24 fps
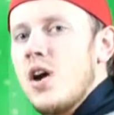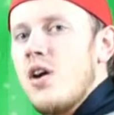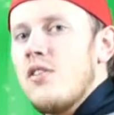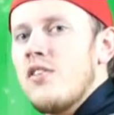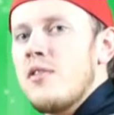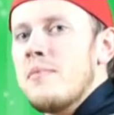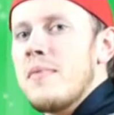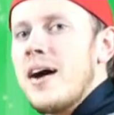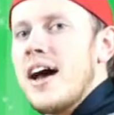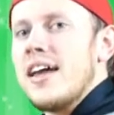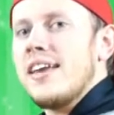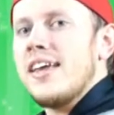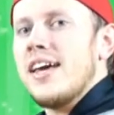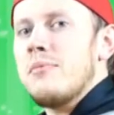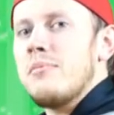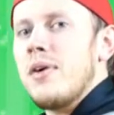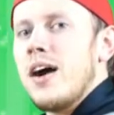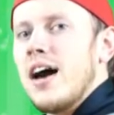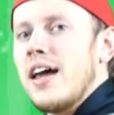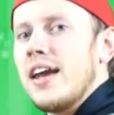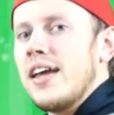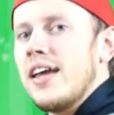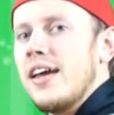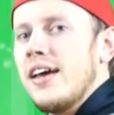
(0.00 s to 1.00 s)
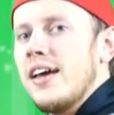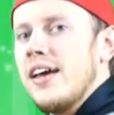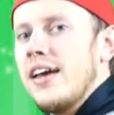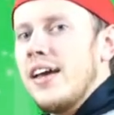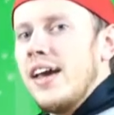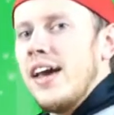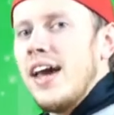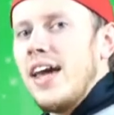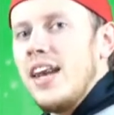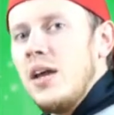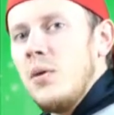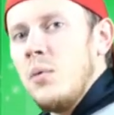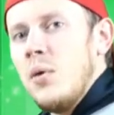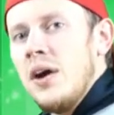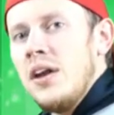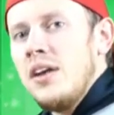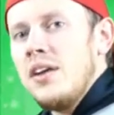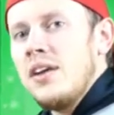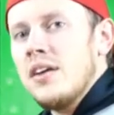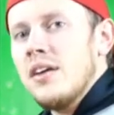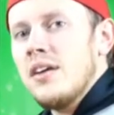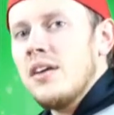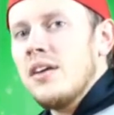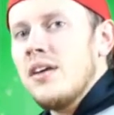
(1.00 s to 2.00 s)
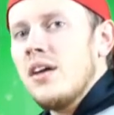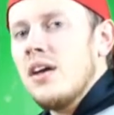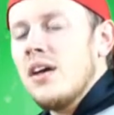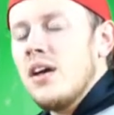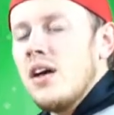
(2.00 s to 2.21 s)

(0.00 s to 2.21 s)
over my dead body. Anyone?